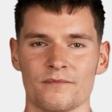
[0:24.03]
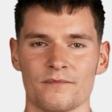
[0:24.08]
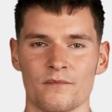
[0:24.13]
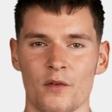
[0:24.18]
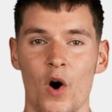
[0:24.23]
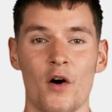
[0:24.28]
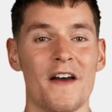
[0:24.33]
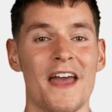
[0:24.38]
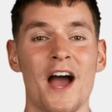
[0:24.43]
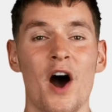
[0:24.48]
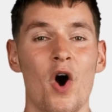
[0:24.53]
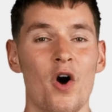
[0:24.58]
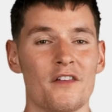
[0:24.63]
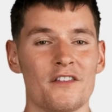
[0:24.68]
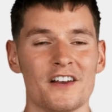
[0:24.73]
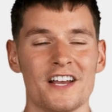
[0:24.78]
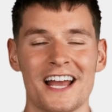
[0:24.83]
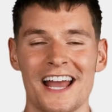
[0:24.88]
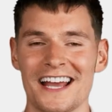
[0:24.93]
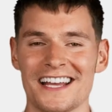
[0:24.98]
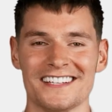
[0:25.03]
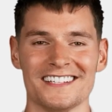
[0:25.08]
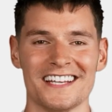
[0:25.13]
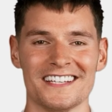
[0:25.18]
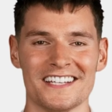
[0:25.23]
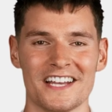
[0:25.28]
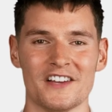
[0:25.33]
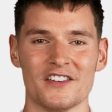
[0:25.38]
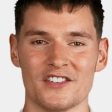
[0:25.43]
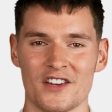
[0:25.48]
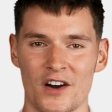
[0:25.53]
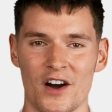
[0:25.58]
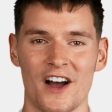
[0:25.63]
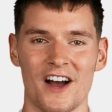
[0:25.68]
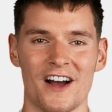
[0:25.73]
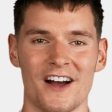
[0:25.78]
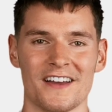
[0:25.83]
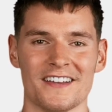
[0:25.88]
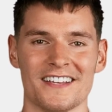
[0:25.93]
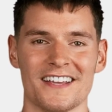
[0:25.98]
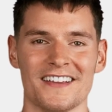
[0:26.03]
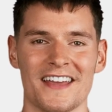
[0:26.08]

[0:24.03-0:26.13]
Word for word: While they're often linked to digital art,